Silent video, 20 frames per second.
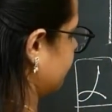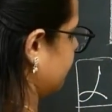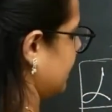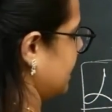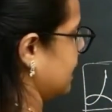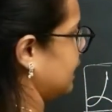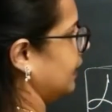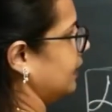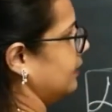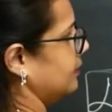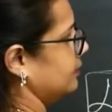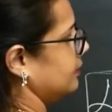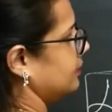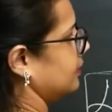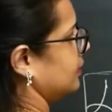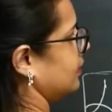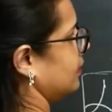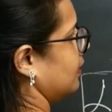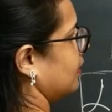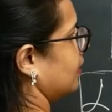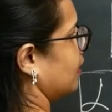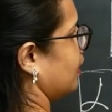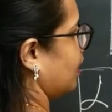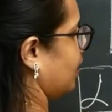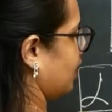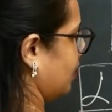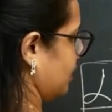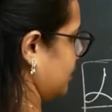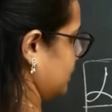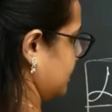speaking,
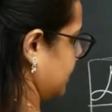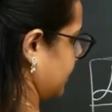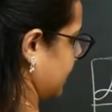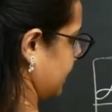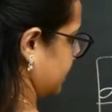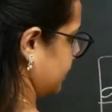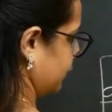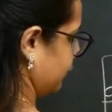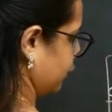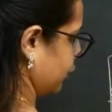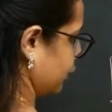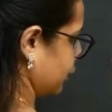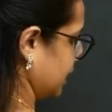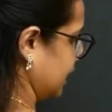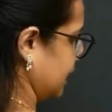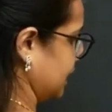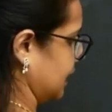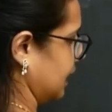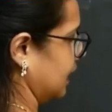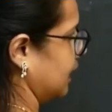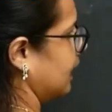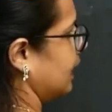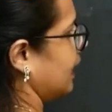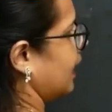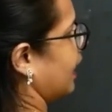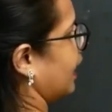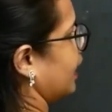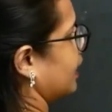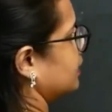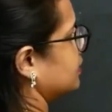R stands for
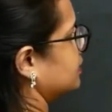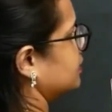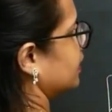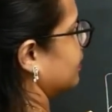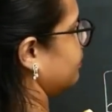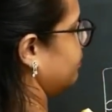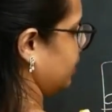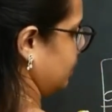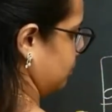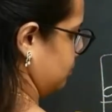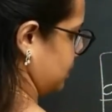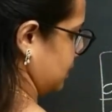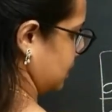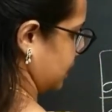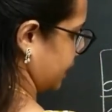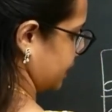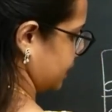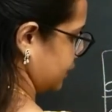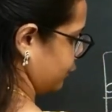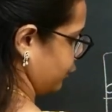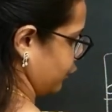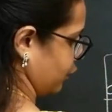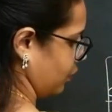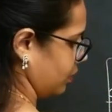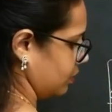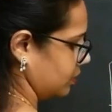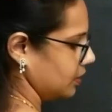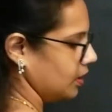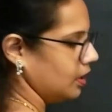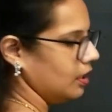reading, and W stands
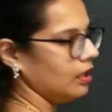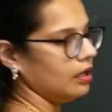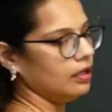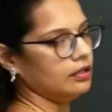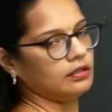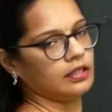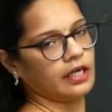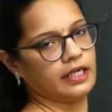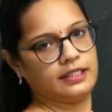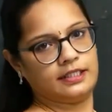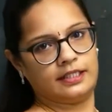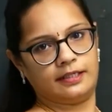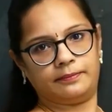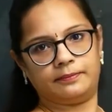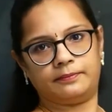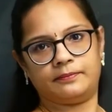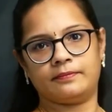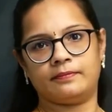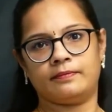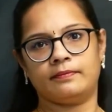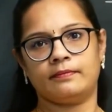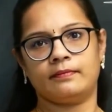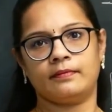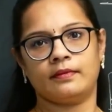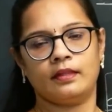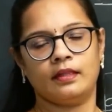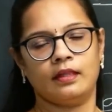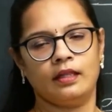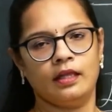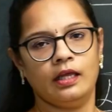for writing.
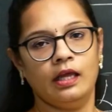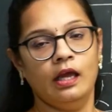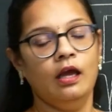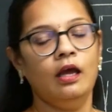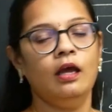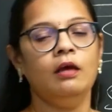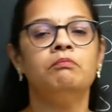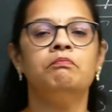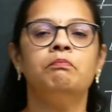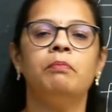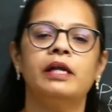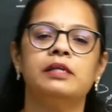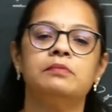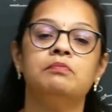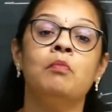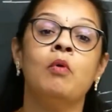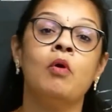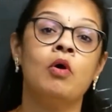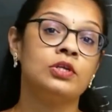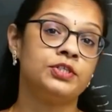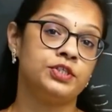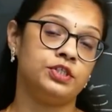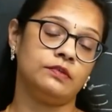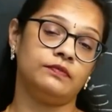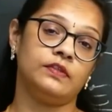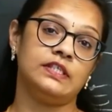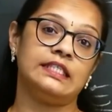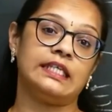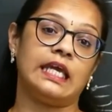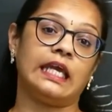But most
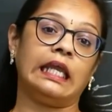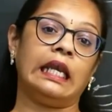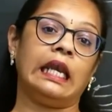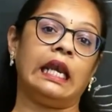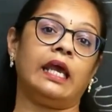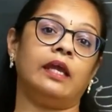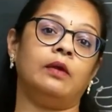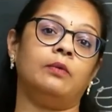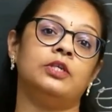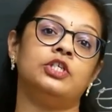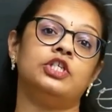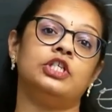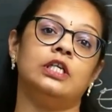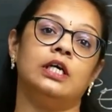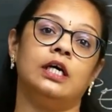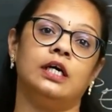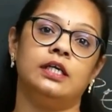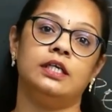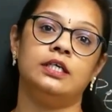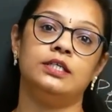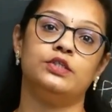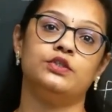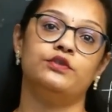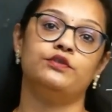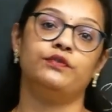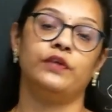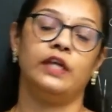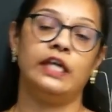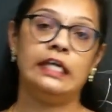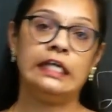of the second language learners
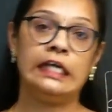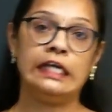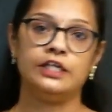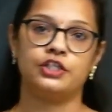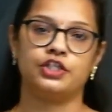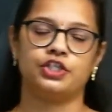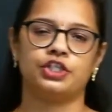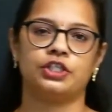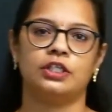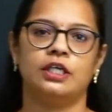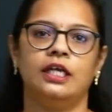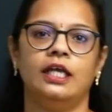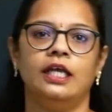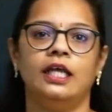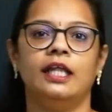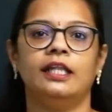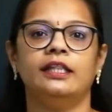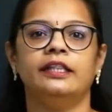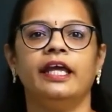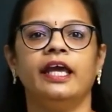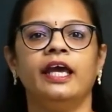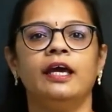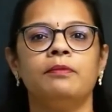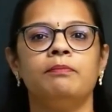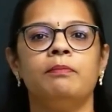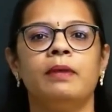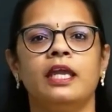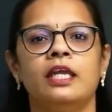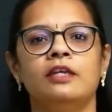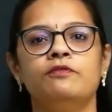of English,
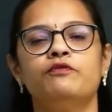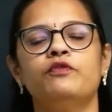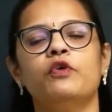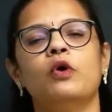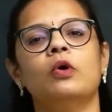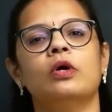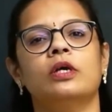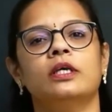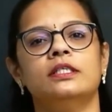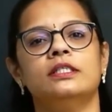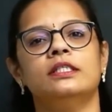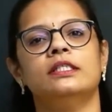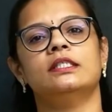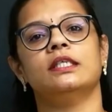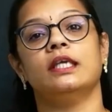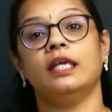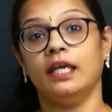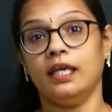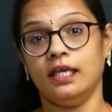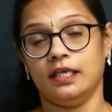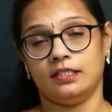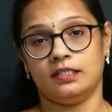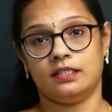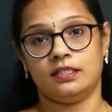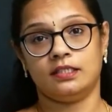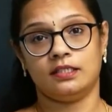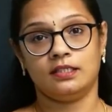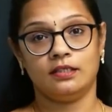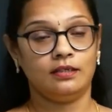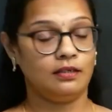their main focus
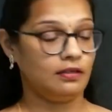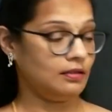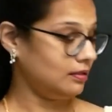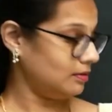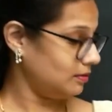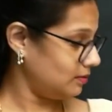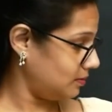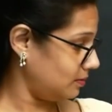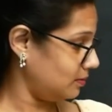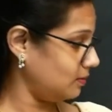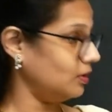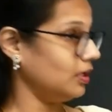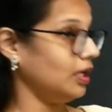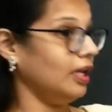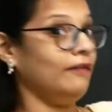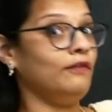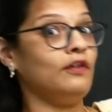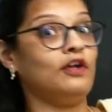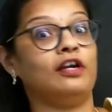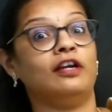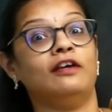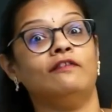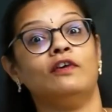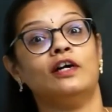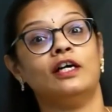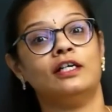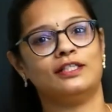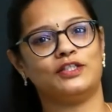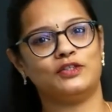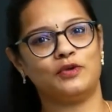is in the
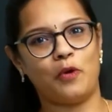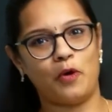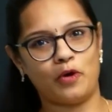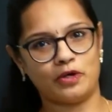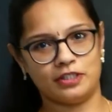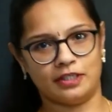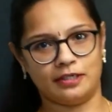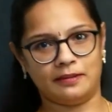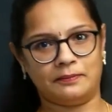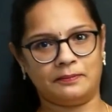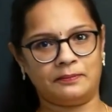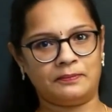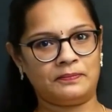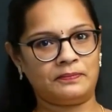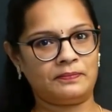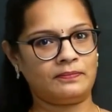reverse order.